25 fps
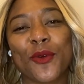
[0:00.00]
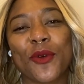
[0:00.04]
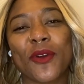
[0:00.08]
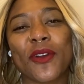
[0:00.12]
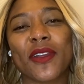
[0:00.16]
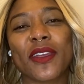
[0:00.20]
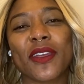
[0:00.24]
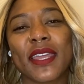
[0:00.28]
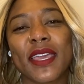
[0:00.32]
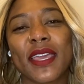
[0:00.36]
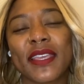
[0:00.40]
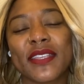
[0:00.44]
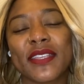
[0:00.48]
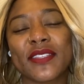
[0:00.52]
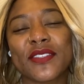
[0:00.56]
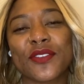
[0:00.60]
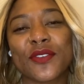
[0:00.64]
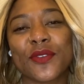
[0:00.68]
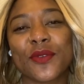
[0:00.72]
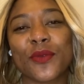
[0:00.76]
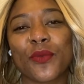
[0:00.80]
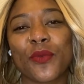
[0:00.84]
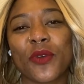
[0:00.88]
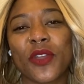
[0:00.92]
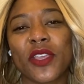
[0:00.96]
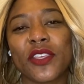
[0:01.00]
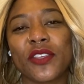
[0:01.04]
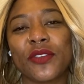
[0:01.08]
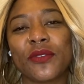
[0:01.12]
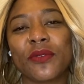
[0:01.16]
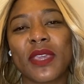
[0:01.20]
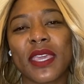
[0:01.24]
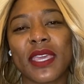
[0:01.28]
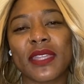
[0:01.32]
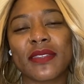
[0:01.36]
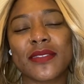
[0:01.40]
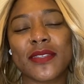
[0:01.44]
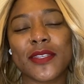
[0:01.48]
an organizer, what you
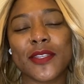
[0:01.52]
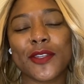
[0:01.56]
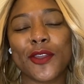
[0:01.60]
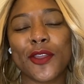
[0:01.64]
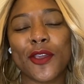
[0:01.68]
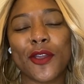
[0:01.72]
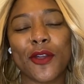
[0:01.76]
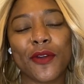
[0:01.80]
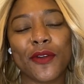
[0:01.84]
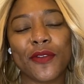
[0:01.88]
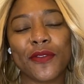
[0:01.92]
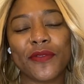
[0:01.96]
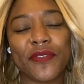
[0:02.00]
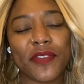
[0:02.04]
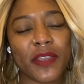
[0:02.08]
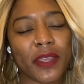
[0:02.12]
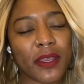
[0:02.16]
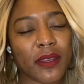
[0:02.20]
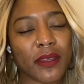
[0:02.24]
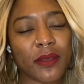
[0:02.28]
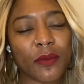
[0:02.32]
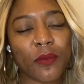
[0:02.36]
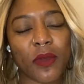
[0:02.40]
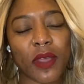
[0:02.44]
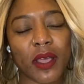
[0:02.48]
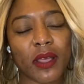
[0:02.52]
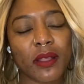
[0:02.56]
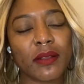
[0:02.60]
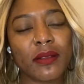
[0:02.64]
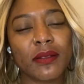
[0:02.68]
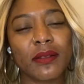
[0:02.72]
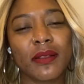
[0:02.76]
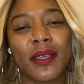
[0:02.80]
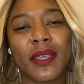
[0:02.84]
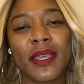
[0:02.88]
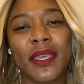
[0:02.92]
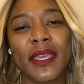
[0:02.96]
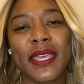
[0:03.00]
get to know very
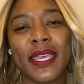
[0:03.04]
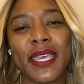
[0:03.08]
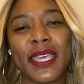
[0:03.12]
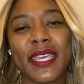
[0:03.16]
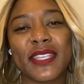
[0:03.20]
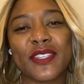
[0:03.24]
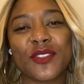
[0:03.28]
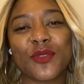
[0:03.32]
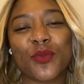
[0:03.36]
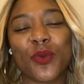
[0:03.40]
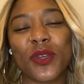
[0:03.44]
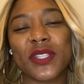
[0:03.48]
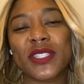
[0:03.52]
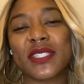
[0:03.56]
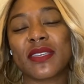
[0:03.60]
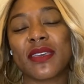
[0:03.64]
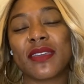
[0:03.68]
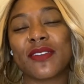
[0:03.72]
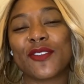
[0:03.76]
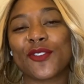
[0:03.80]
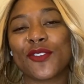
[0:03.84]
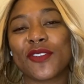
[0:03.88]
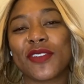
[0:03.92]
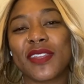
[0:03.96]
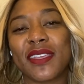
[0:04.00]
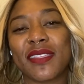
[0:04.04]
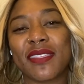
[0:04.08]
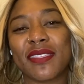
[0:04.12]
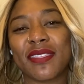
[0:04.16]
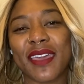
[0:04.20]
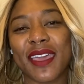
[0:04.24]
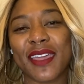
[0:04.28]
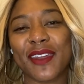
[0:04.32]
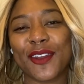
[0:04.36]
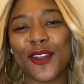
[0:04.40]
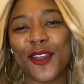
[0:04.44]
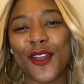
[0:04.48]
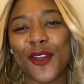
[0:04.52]
well is what's underneath
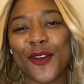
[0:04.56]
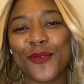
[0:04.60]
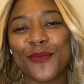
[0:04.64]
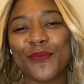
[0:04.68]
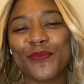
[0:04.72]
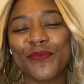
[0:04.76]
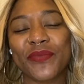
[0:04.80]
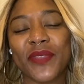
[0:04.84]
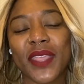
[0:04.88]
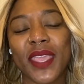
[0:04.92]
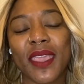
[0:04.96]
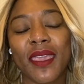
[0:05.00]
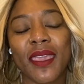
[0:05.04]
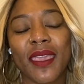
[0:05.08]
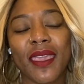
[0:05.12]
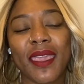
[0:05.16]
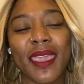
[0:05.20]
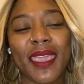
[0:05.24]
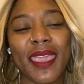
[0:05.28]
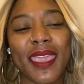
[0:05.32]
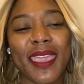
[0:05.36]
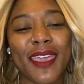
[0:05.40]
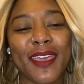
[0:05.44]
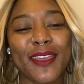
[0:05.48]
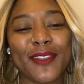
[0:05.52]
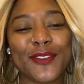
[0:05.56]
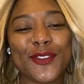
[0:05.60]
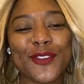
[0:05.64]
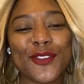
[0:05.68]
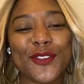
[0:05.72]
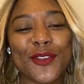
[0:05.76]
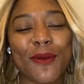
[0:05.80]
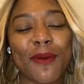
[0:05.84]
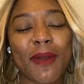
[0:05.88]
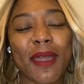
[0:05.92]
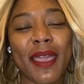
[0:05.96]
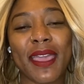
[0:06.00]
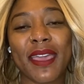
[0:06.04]
that no. And
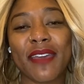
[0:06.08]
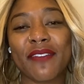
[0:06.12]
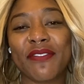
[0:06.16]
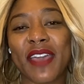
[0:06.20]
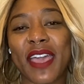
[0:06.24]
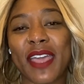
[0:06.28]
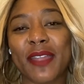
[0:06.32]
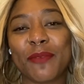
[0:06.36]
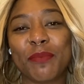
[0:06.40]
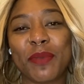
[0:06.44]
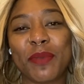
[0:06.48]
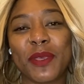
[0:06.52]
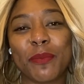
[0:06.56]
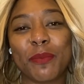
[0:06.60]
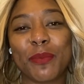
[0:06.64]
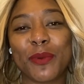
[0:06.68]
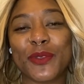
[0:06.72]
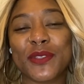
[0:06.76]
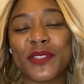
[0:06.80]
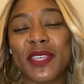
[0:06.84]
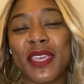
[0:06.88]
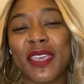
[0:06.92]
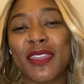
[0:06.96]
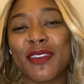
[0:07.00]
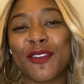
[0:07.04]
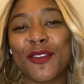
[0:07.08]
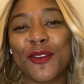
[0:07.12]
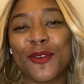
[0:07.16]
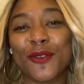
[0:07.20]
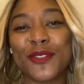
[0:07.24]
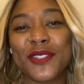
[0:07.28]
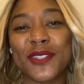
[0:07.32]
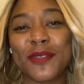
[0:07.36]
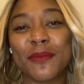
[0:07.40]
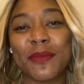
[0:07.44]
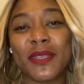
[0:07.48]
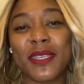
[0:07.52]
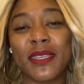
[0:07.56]
so I have had people say no
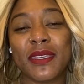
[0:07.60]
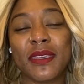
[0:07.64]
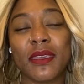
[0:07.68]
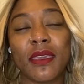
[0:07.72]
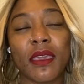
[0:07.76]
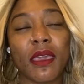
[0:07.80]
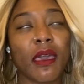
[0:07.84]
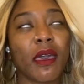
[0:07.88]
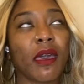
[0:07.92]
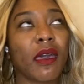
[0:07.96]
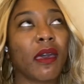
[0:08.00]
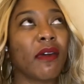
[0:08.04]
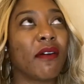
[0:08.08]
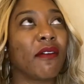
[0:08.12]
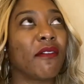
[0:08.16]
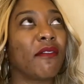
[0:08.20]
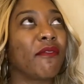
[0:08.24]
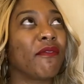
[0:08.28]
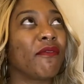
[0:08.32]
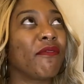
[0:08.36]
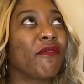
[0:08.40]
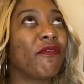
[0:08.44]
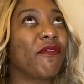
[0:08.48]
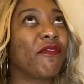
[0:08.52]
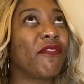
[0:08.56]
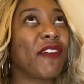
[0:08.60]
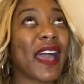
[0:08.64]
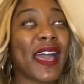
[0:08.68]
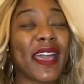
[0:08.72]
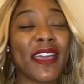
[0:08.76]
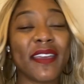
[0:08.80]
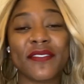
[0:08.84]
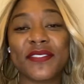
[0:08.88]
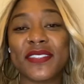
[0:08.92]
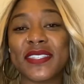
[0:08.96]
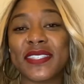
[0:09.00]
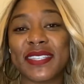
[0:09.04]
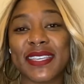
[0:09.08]
to me
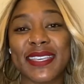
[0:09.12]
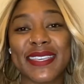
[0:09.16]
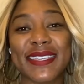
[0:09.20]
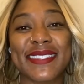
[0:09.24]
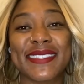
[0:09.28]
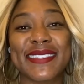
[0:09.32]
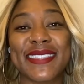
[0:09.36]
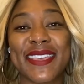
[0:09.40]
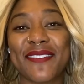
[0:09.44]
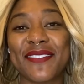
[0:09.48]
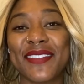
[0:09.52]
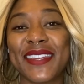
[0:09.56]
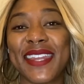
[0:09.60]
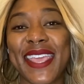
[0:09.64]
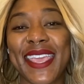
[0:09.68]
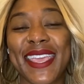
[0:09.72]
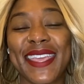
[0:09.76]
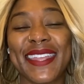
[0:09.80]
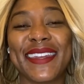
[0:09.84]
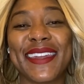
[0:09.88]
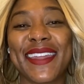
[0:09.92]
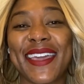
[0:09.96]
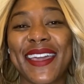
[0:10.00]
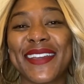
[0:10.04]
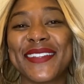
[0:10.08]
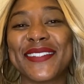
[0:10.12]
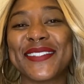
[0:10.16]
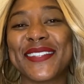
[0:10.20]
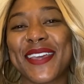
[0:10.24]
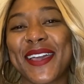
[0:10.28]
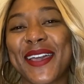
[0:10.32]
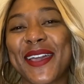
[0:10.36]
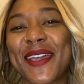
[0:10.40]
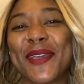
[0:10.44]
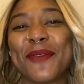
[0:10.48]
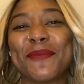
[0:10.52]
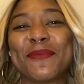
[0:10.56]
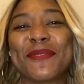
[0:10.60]
five, six, seven, eight, nine
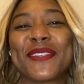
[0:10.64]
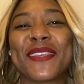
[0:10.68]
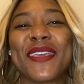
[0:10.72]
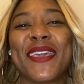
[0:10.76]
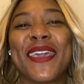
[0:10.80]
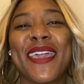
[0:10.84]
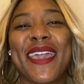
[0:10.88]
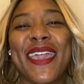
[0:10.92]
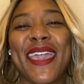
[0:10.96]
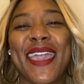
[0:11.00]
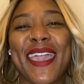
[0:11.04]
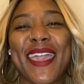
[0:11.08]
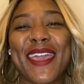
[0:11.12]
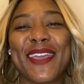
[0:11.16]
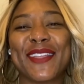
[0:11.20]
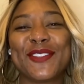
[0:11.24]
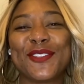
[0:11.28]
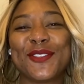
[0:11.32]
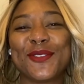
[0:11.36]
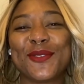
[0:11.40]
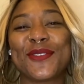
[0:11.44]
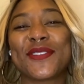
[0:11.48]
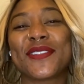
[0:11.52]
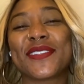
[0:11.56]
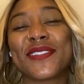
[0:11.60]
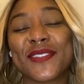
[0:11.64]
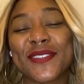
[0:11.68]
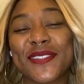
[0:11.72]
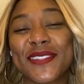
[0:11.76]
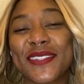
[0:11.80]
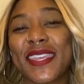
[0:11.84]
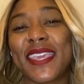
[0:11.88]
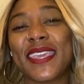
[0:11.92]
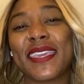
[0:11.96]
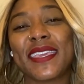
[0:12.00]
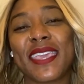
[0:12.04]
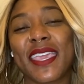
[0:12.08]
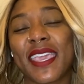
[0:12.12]
times, and you still
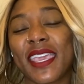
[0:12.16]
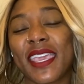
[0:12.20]
stay